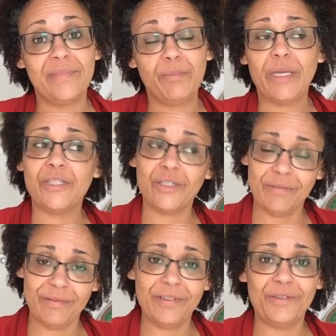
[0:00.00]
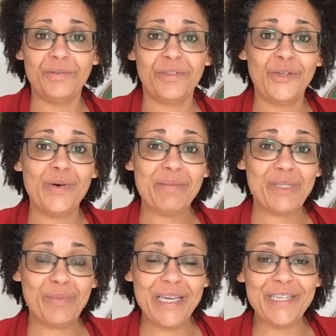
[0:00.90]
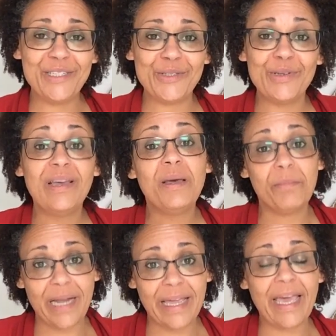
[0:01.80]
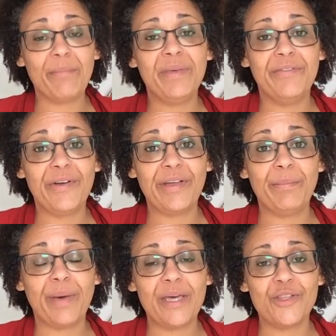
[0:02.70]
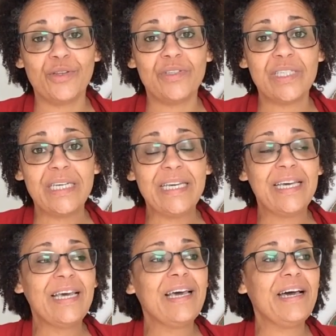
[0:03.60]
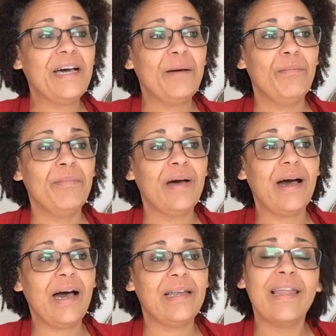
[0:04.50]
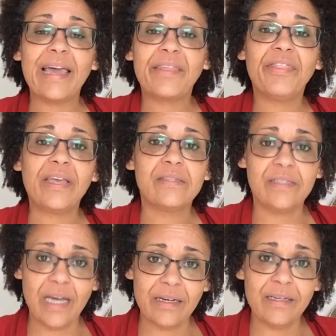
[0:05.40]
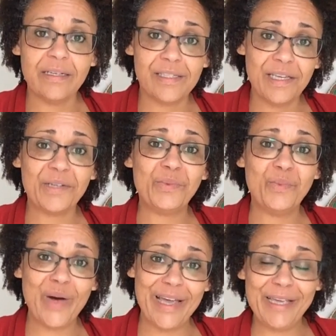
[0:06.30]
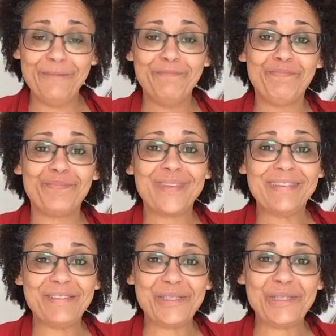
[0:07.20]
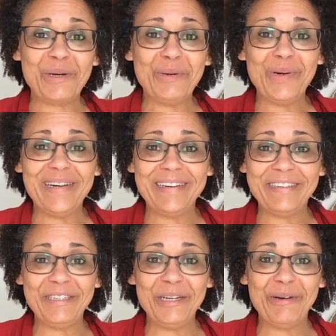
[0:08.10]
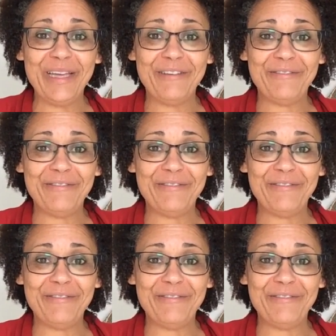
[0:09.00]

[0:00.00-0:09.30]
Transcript: Depends on who I'm speaking to, but I can be very impatient. I like things done a certain way. So, you know,